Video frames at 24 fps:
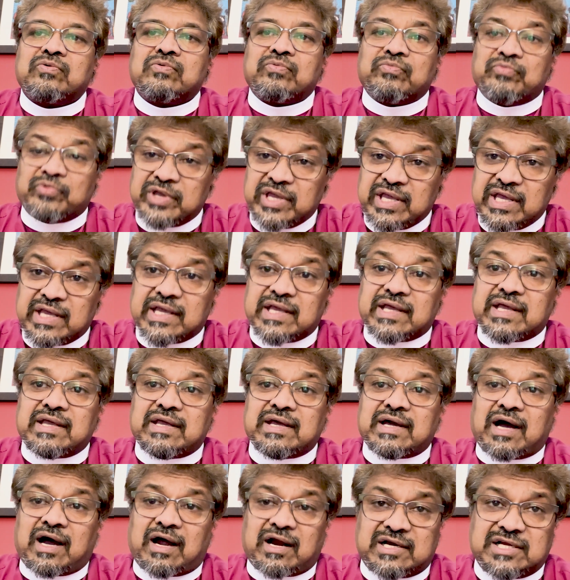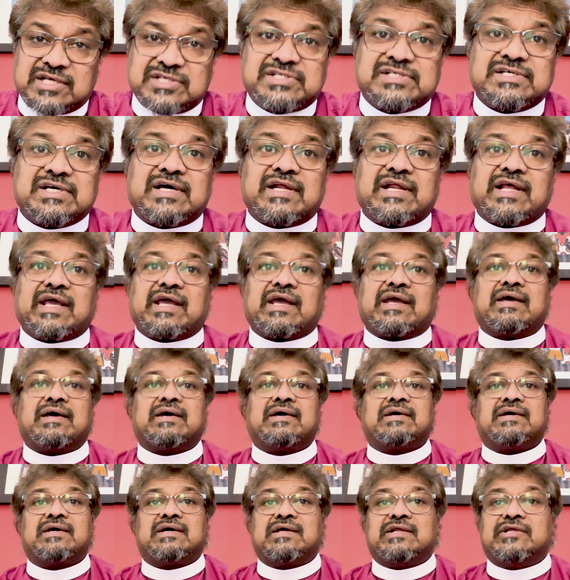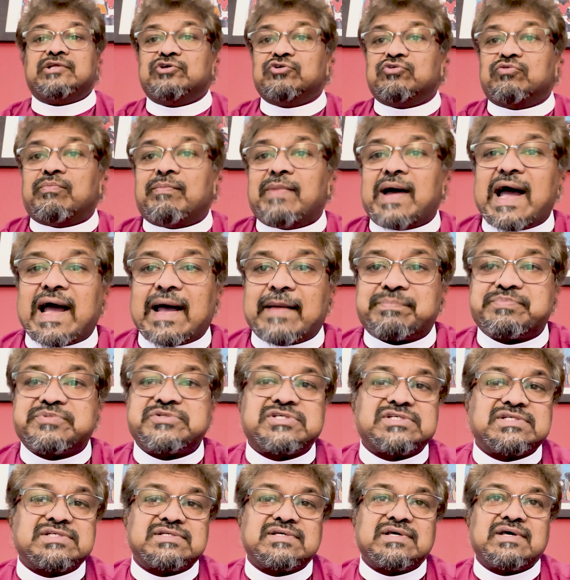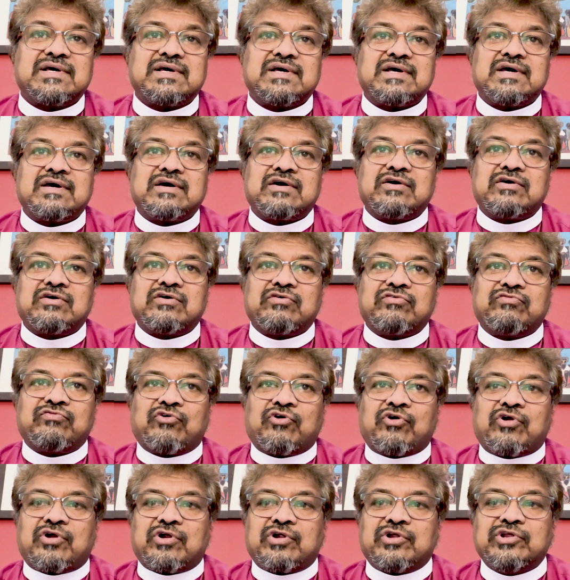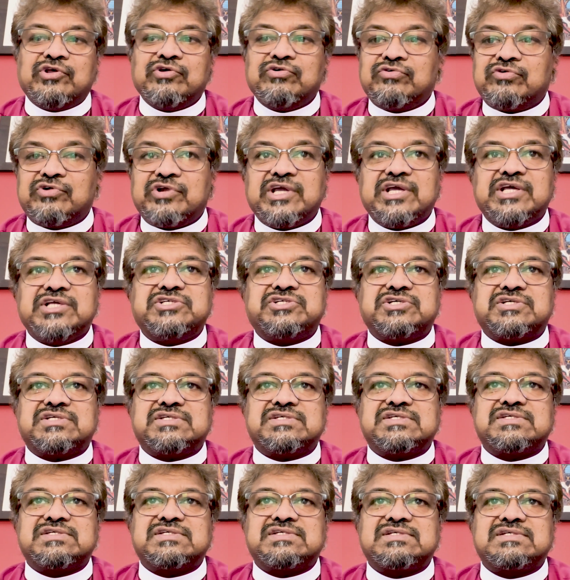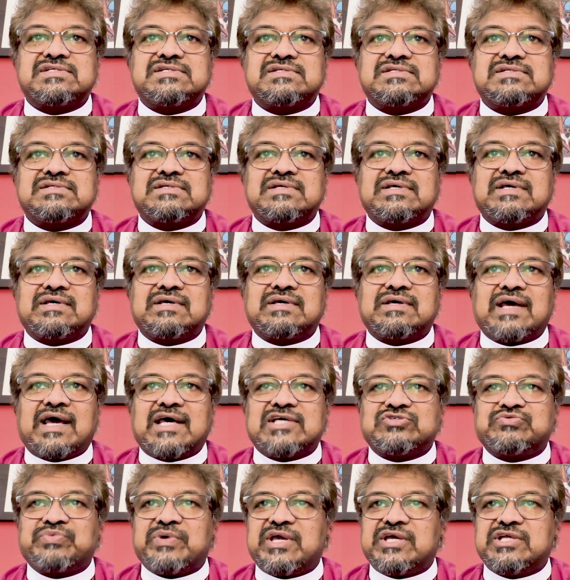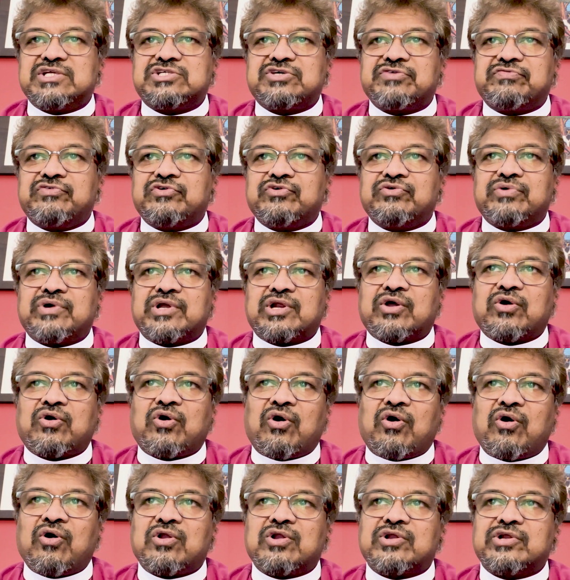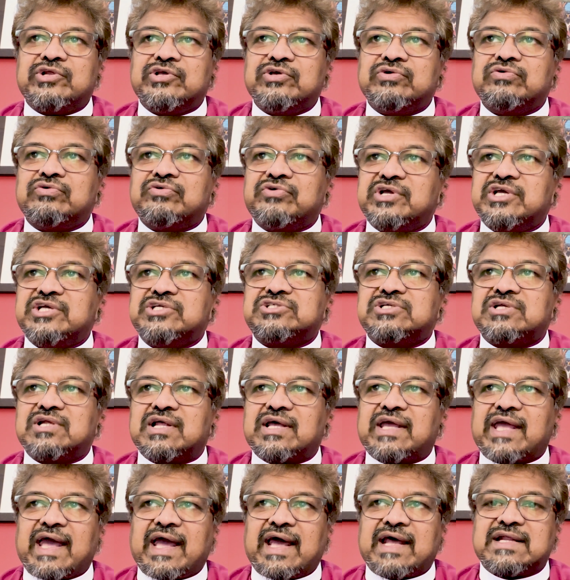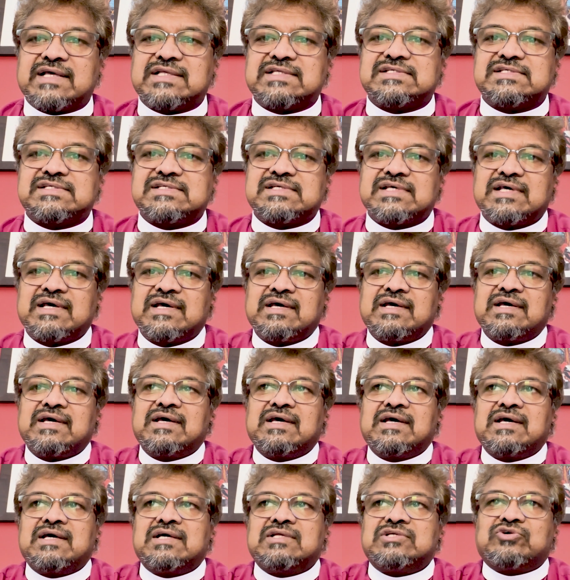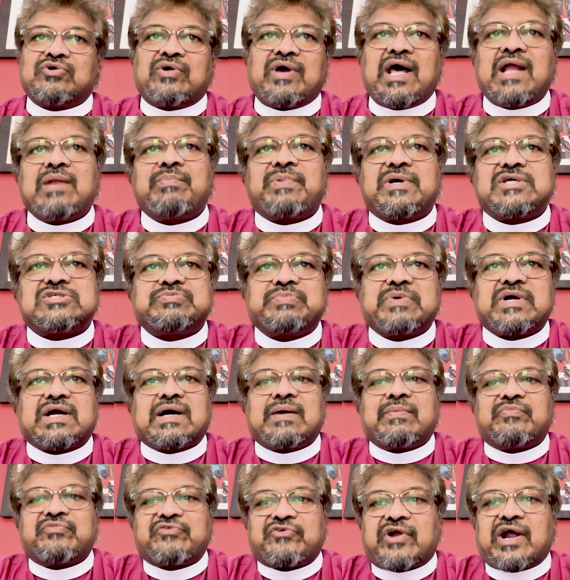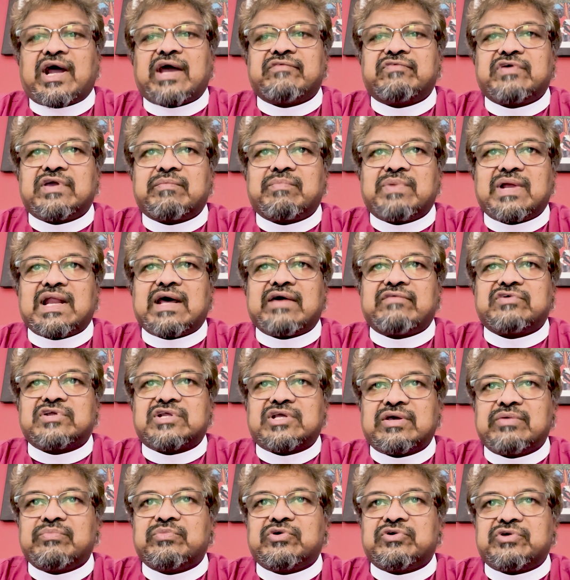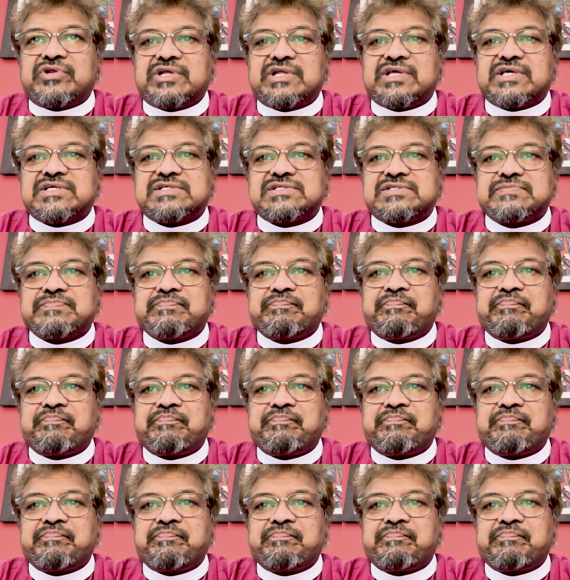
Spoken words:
We are discerning new maps for new regions as we interview and call new regional canons to help us become thriving, beloved communities.